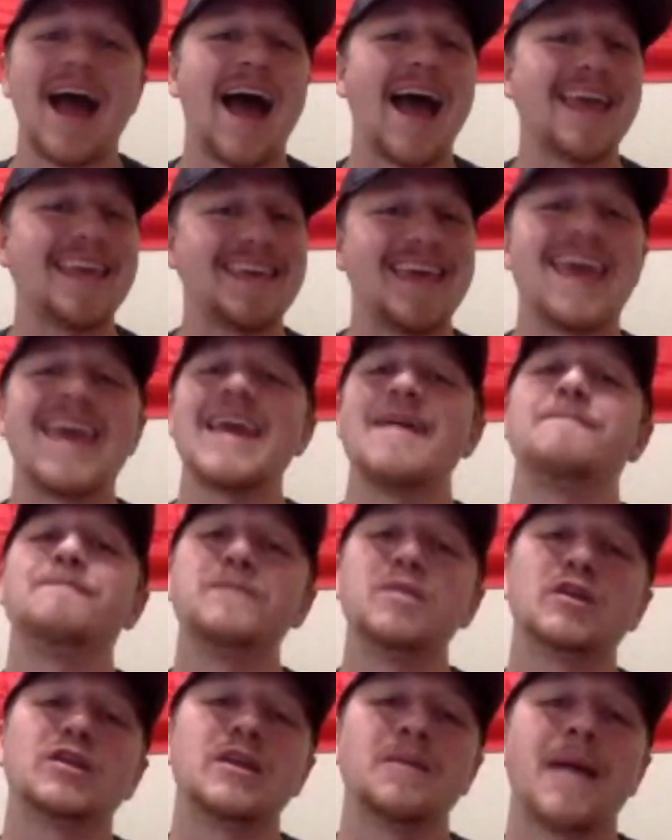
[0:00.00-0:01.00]
I can't
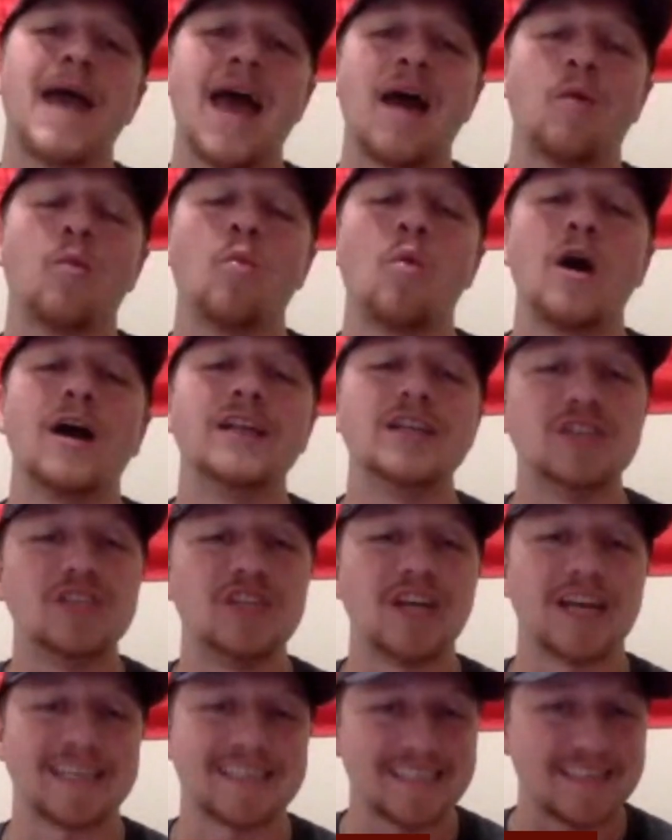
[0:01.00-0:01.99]
put them at one
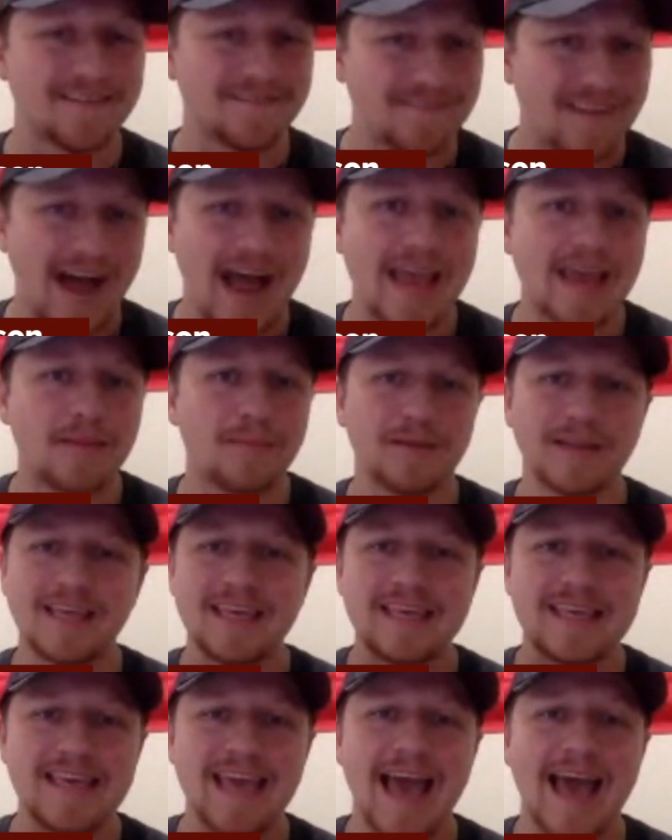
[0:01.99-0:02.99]

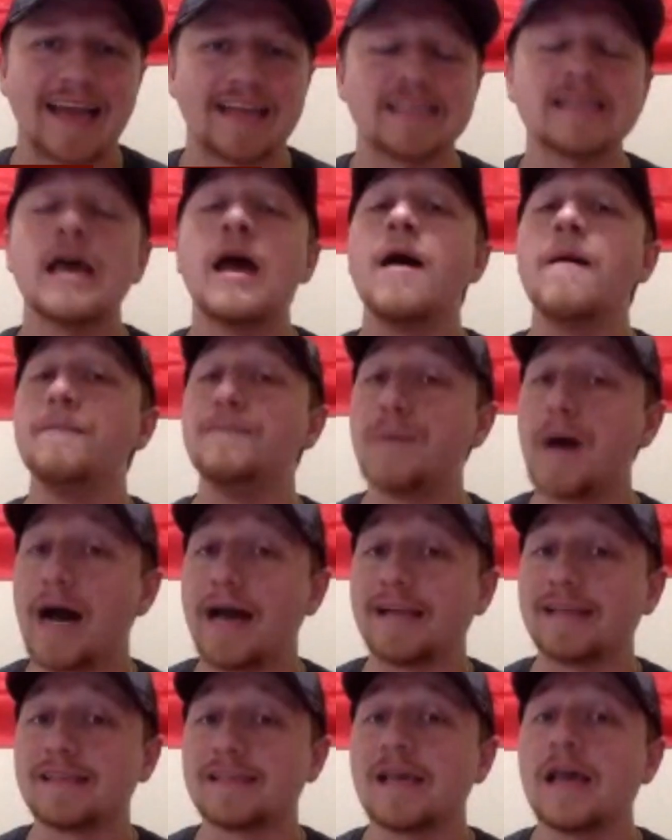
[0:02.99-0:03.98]
justifiably yet,
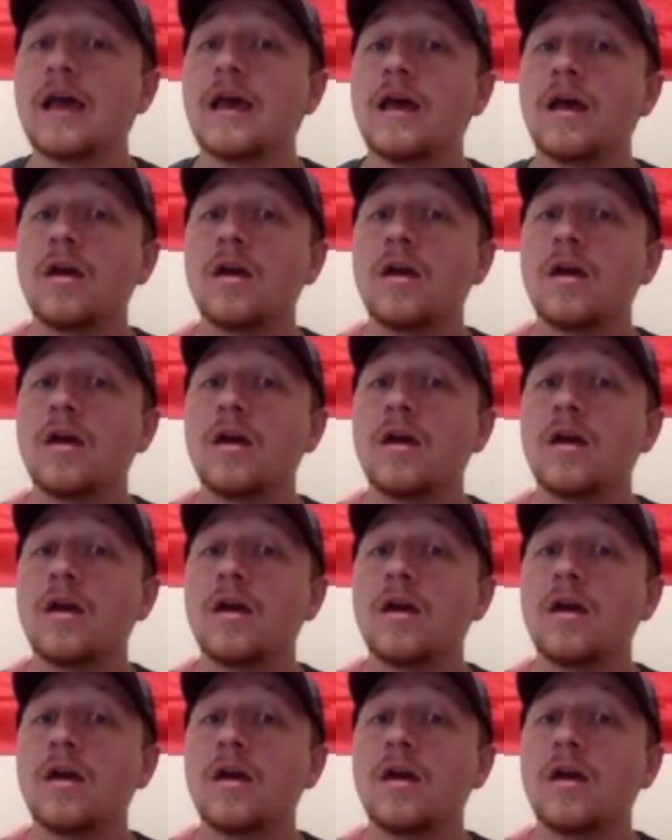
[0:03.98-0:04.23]
but